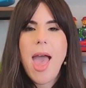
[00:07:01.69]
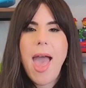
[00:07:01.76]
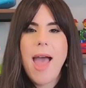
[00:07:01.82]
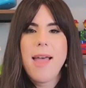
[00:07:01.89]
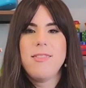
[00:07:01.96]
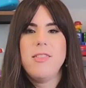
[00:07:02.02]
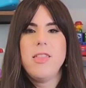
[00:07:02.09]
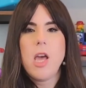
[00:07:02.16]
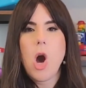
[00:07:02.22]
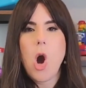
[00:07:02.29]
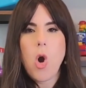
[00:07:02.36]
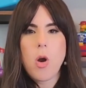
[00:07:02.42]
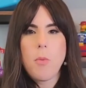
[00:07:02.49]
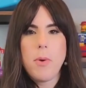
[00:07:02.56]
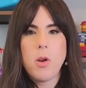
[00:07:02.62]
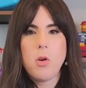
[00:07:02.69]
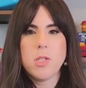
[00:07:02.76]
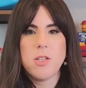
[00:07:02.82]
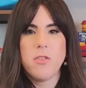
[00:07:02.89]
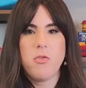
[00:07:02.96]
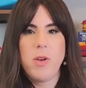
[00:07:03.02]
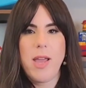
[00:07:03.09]
as the
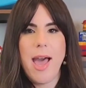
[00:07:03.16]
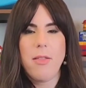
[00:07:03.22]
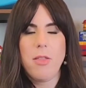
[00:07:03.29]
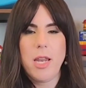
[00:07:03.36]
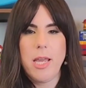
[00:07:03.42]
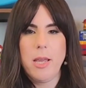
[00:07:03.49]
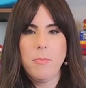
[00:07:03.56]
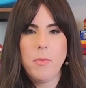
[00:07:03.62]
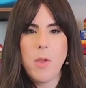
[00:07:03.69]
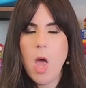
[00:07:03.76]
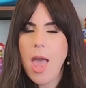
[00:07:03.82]
arbiters of reality.